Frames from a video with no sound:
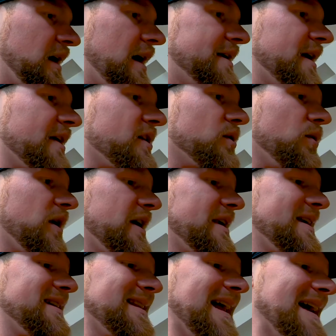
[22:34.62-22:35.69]
Another
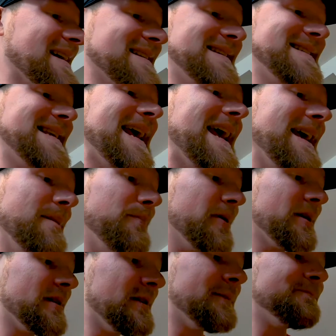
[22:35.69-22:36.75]
one like tape
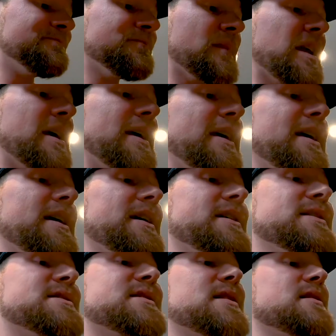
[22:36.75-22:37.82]

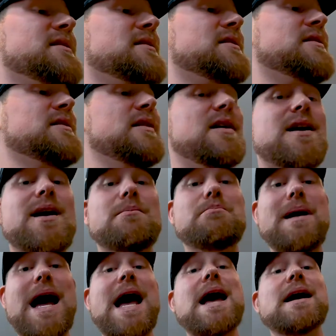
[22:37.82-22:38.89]
is a
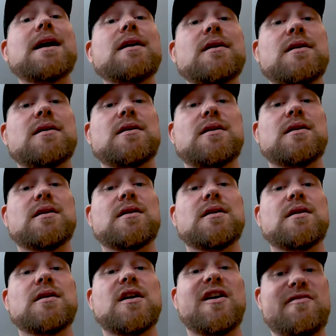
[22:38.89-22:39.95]
bag
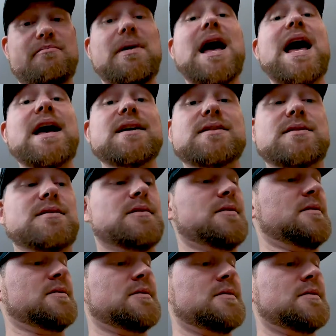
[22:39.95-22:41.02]
of bags.
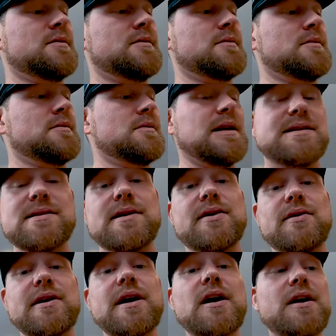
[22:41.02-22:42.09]
That's
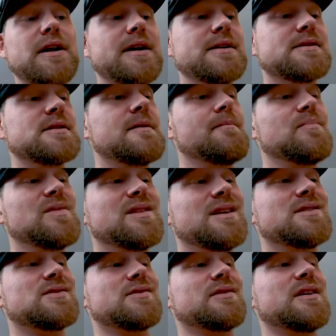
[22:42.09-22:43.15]
literally all it is.
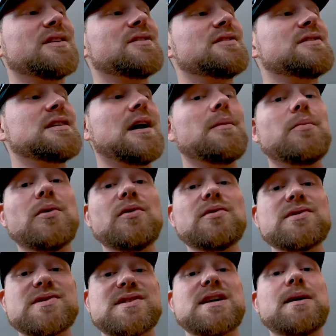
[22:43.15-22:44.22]
These are the
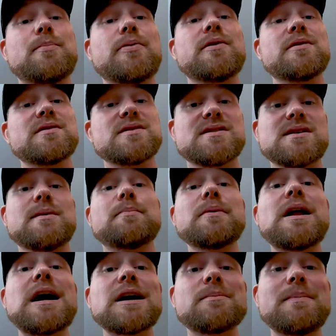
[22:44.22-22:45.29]
double zip
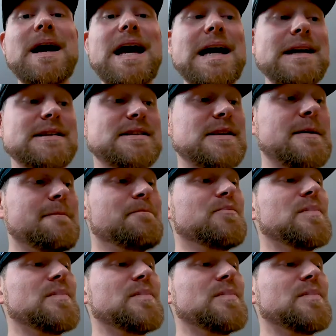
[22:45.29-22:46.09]
Ziploc bags.